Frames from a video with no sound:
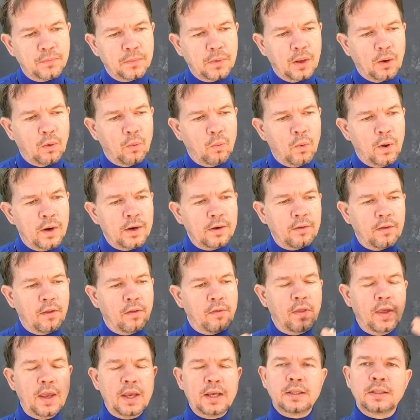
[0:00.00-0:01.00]
one of the
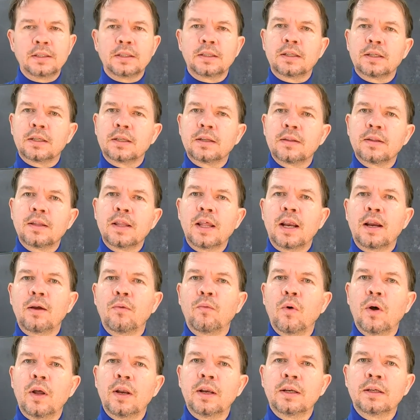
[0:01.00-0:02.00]
things that I
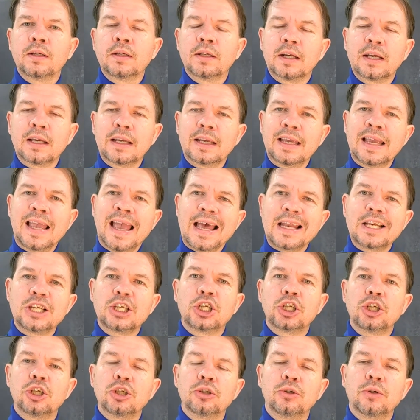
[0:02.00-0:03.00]
wanted to get
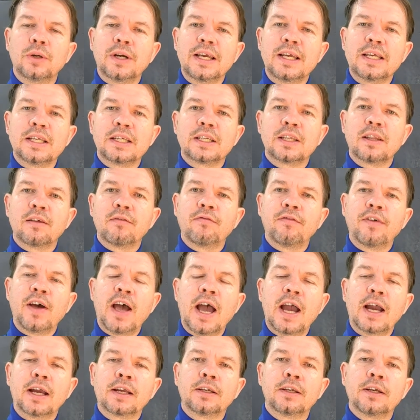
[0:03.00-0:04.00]
to is the
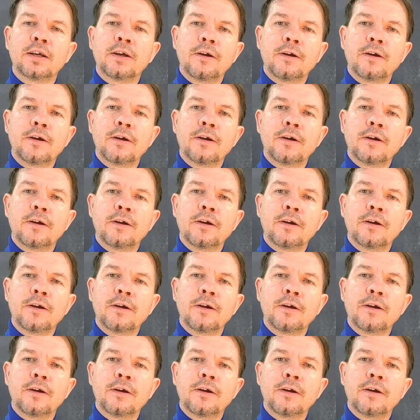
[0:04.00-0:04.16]
fact